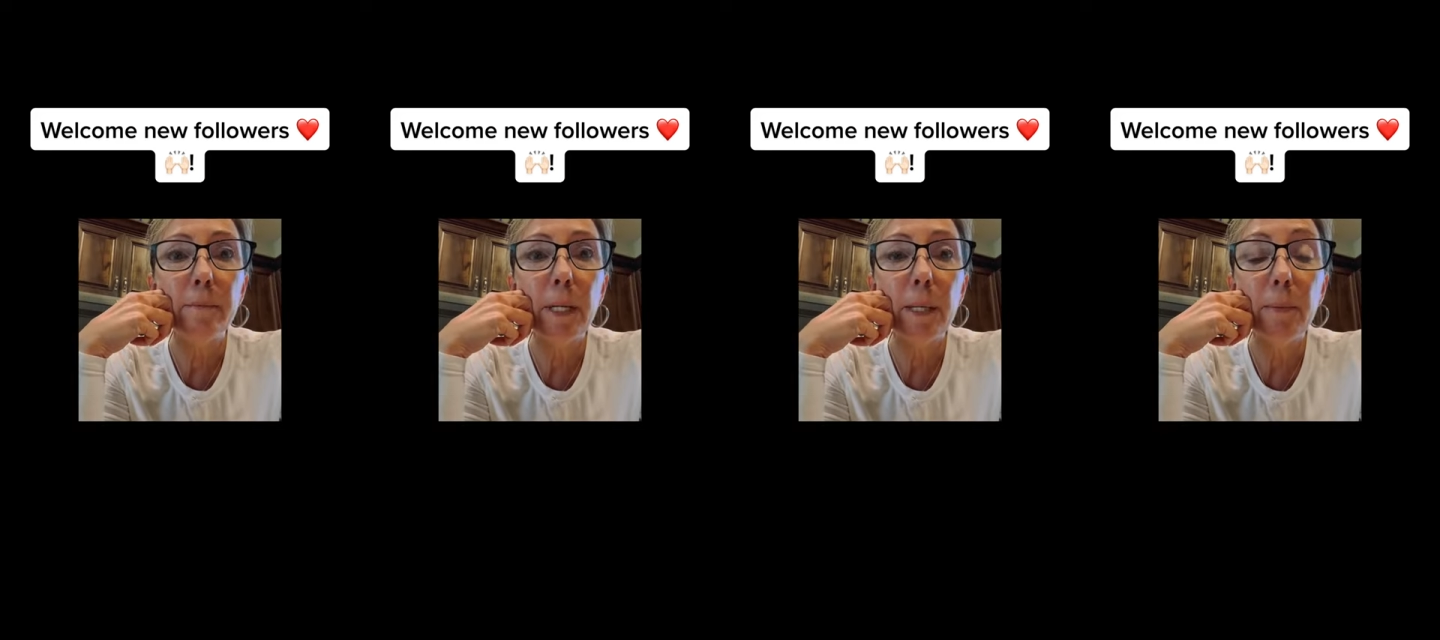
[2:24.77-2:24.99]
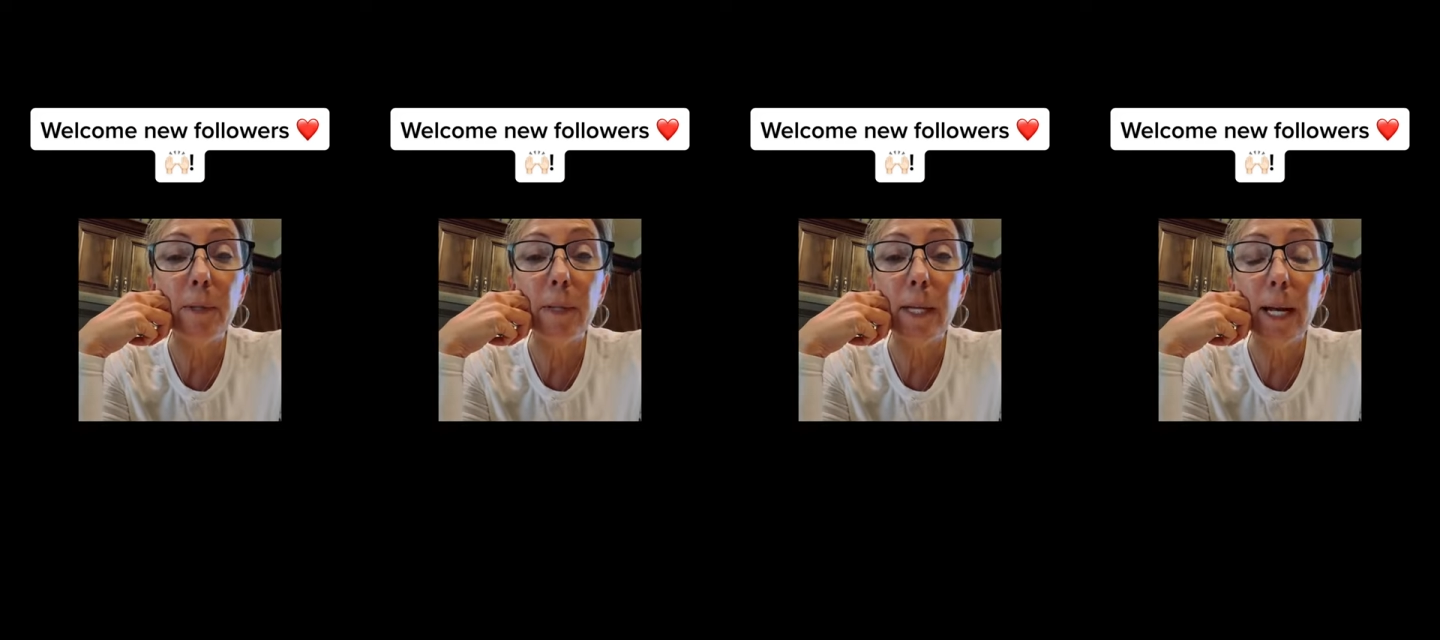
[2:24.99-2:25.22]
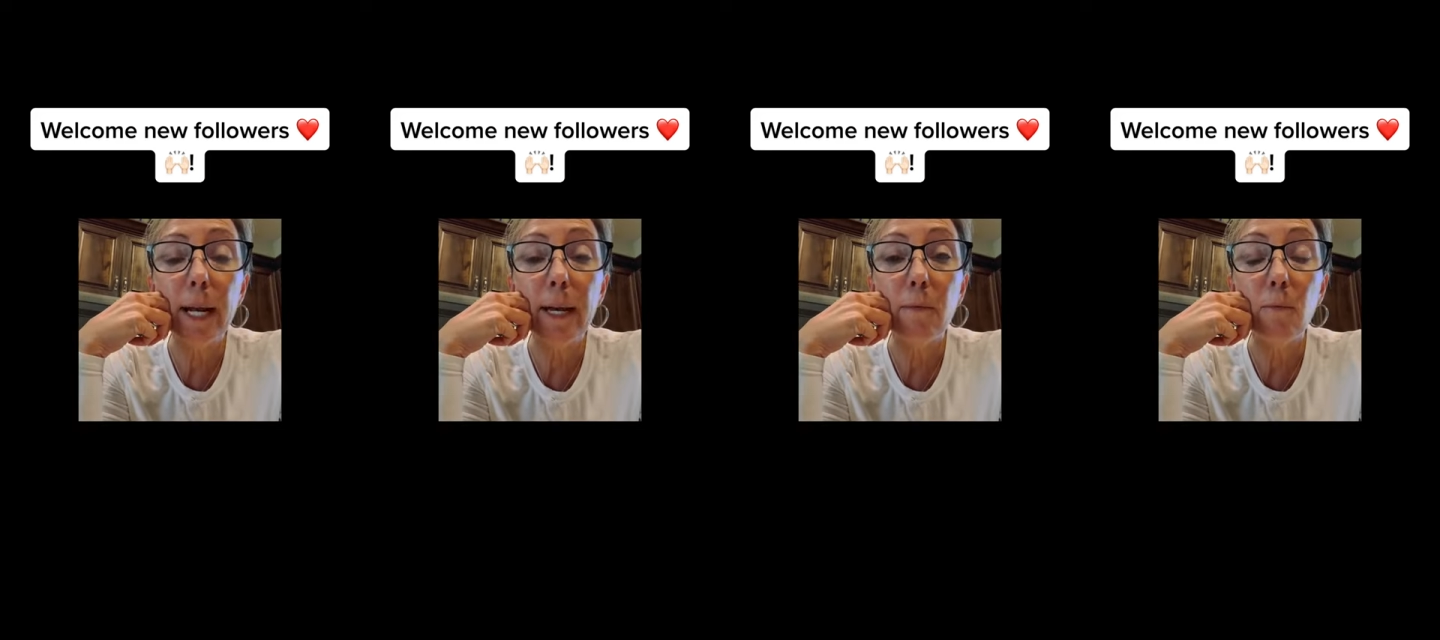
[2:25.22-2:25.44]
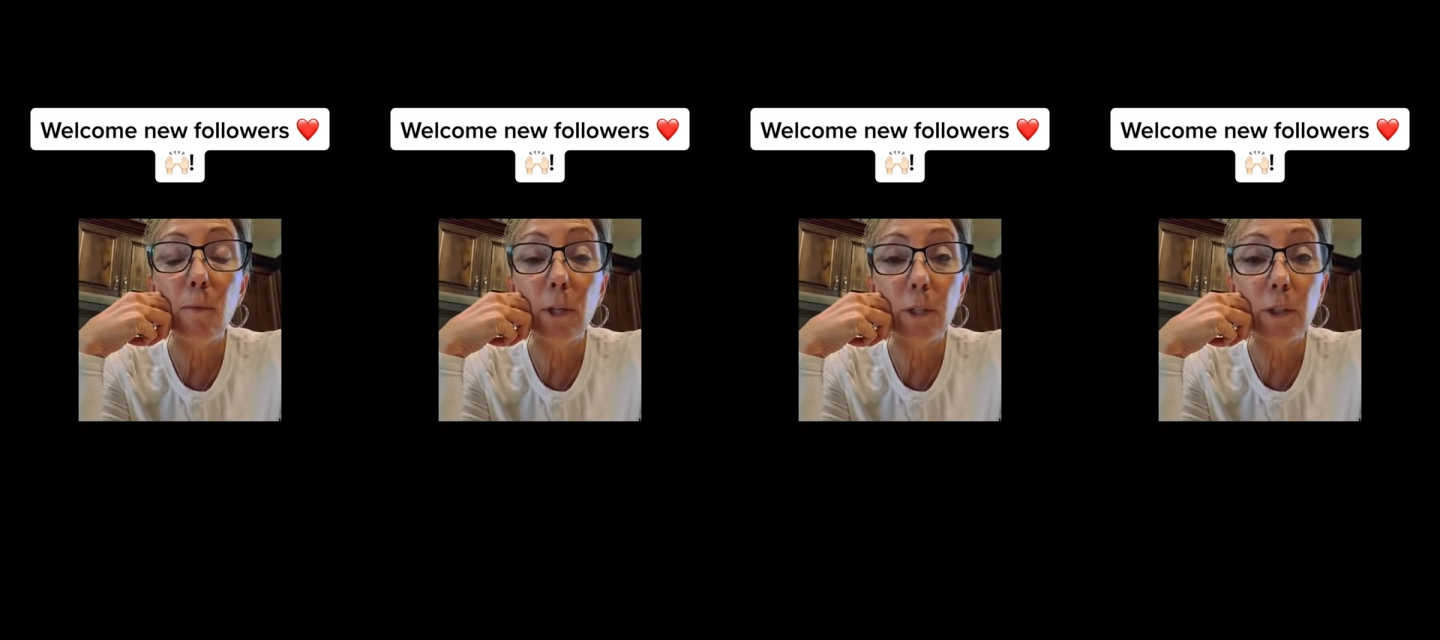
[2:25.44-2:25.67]
people that I
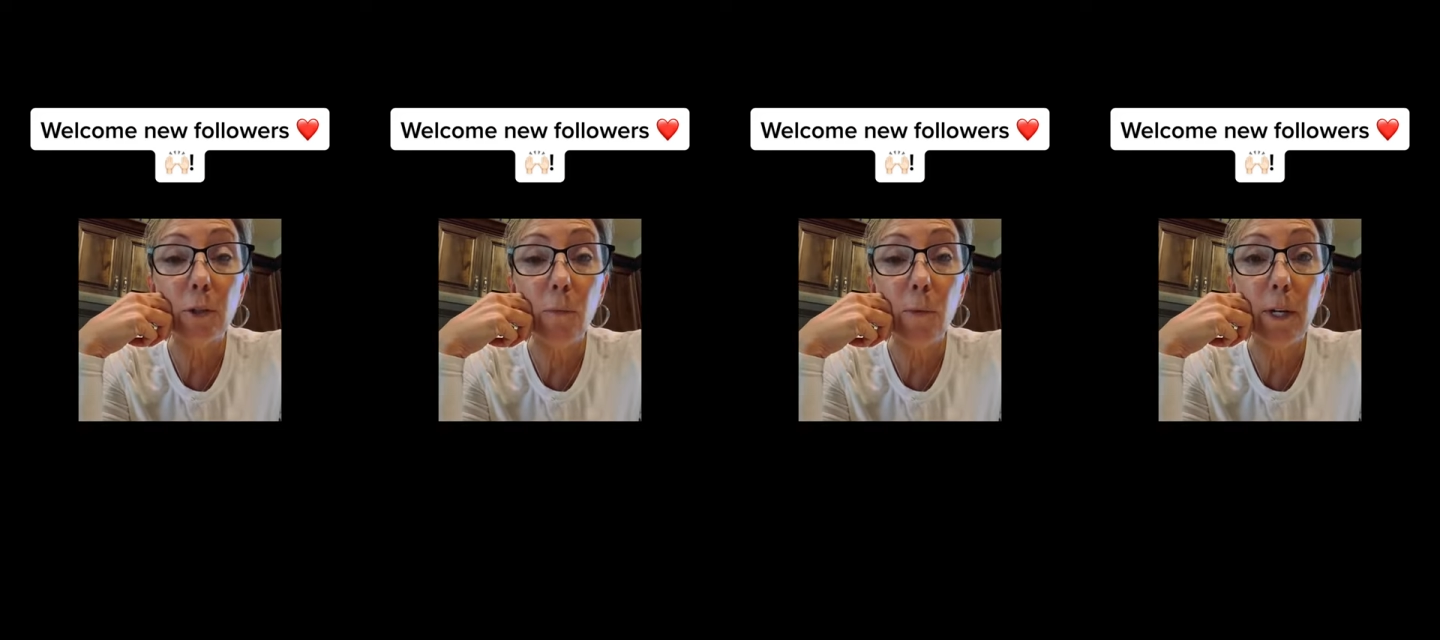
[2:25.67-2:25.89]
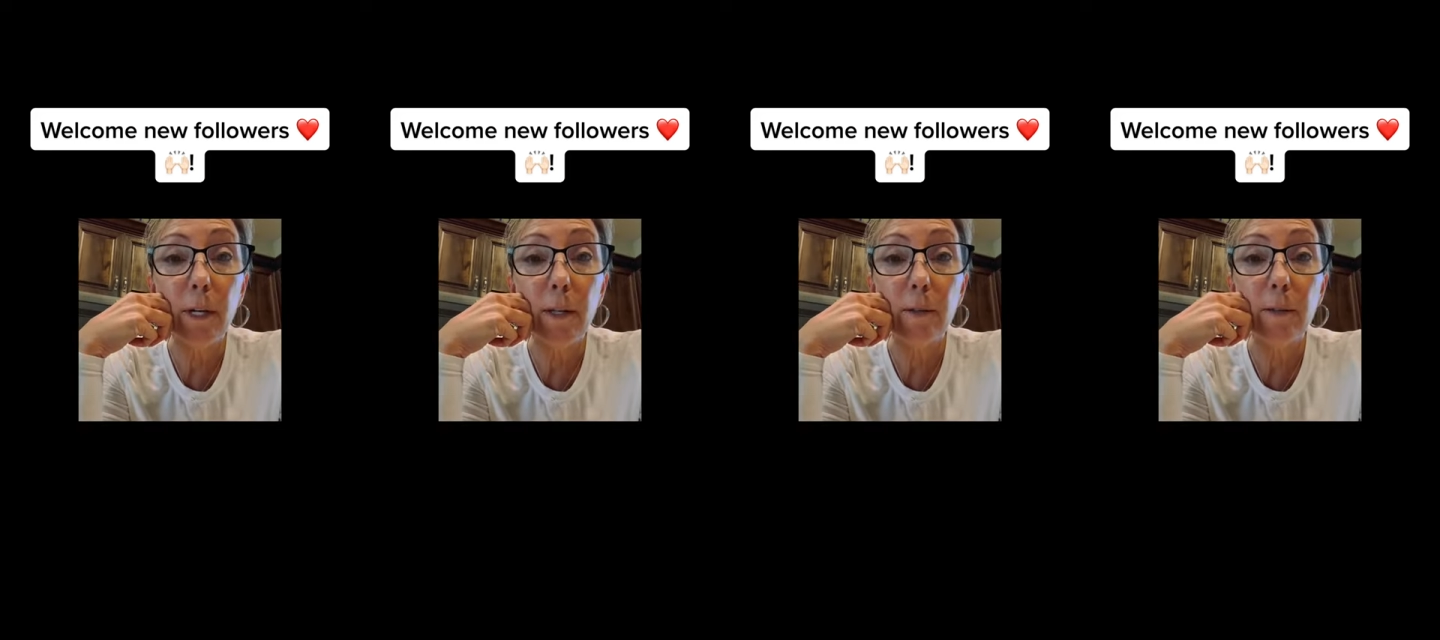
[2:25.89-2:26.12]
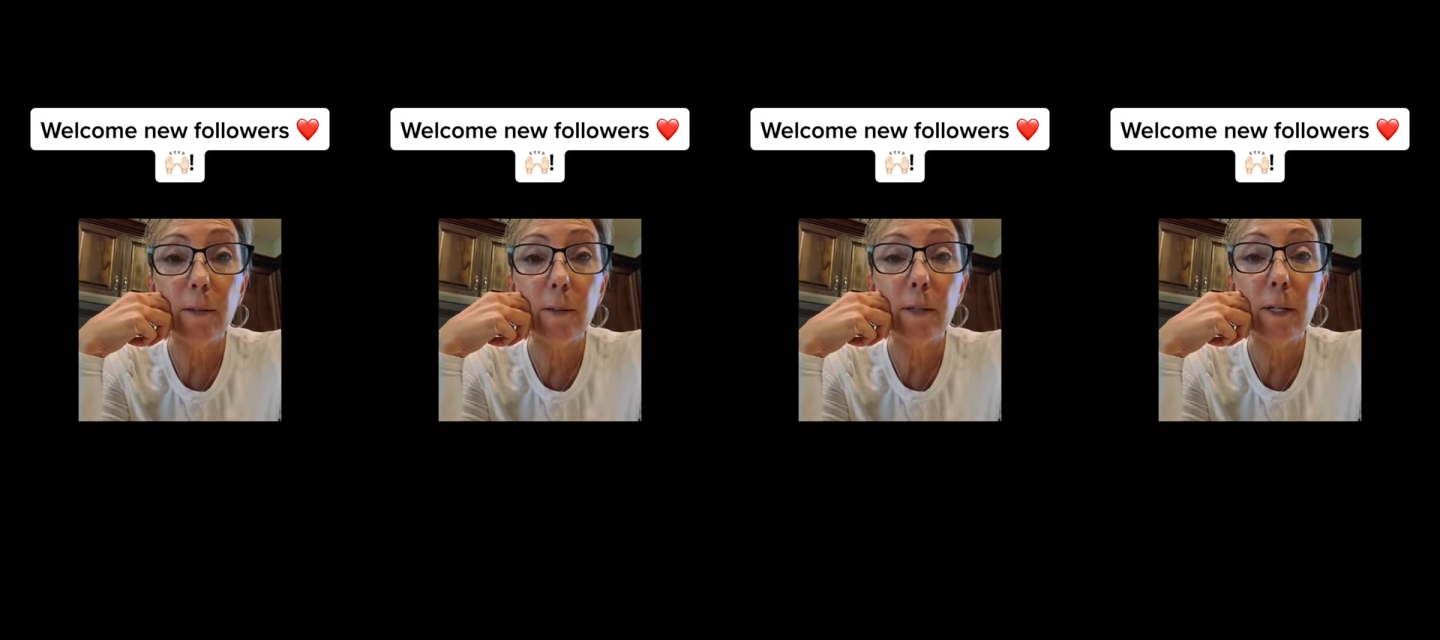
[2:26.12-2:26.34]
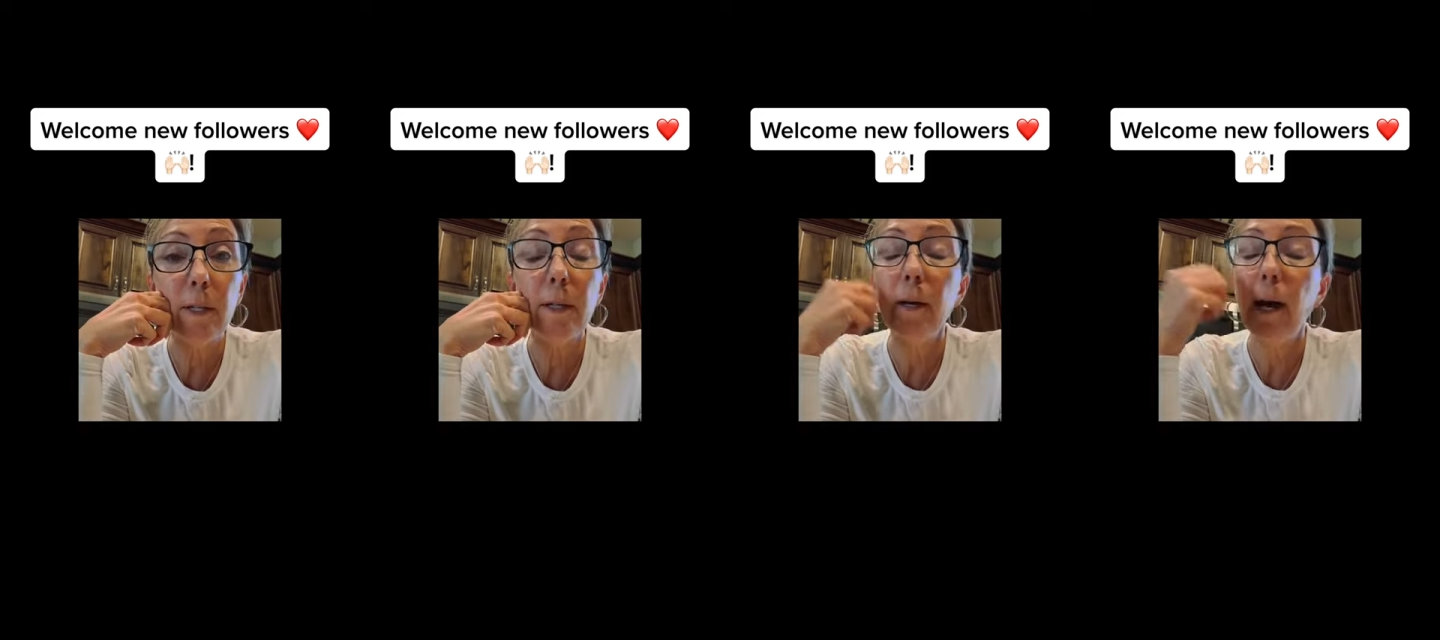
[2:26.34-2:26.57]
have worked with